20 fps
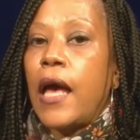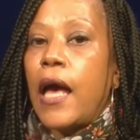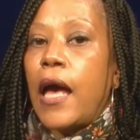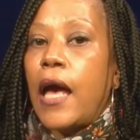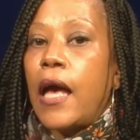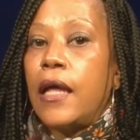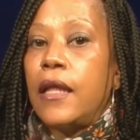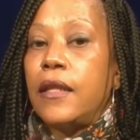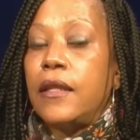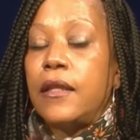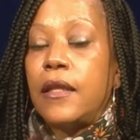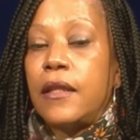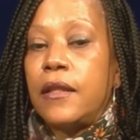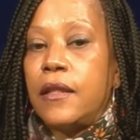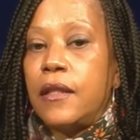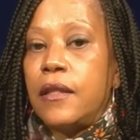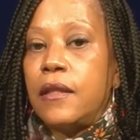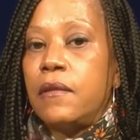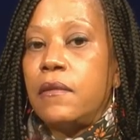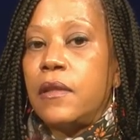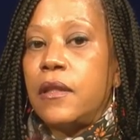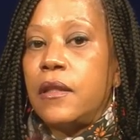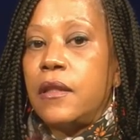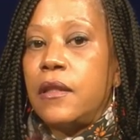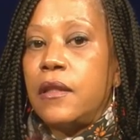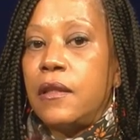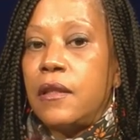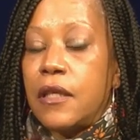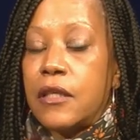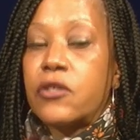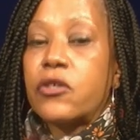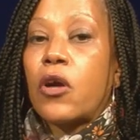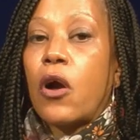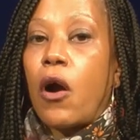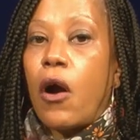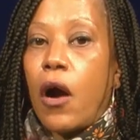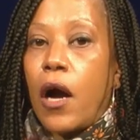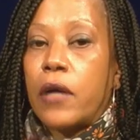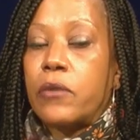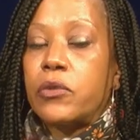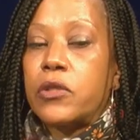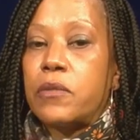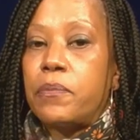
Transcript: And this card was